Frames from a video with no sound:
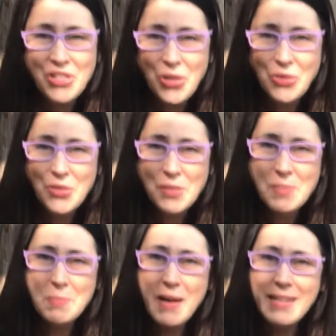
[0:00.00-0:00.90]
show you some
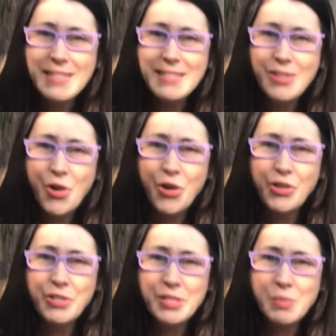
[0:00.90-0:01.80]
spots in the
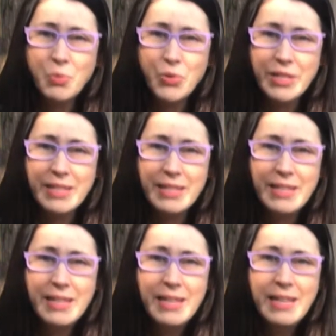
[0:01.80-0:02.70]
garden this morning.
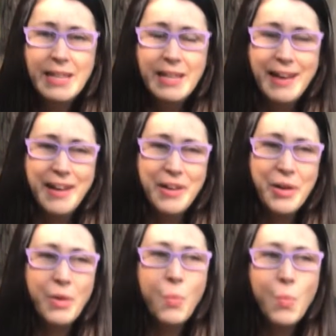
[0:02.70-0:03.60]

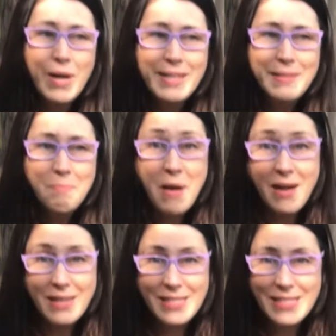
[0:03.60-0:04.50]
One
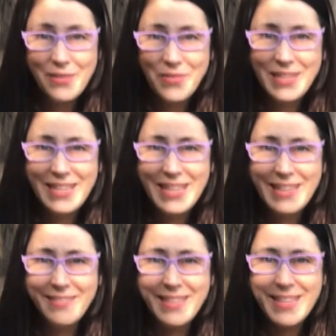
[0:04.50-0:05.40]
positive
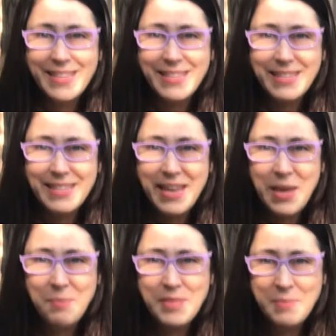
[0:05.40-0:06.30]
thing that
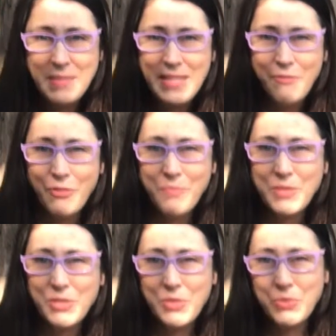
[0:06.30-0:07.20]
came to me from
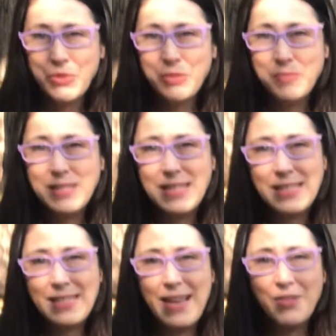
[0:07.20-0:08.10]
the storms
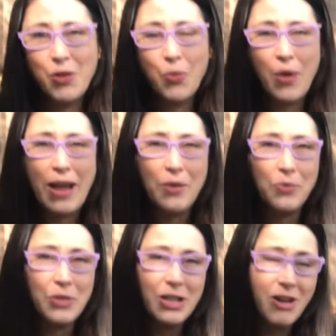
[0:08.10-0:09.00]
is that the
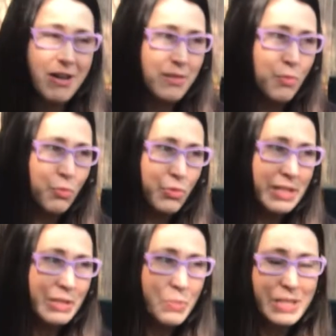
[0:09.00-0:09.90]
ground got
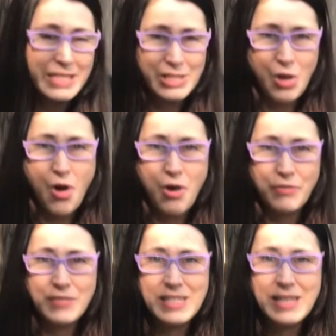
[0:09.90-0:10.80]
really
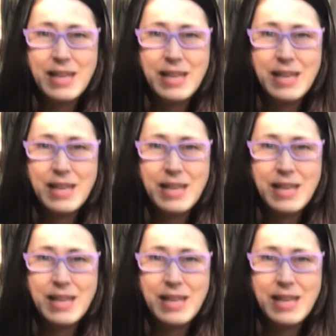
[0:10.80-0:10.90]
soft,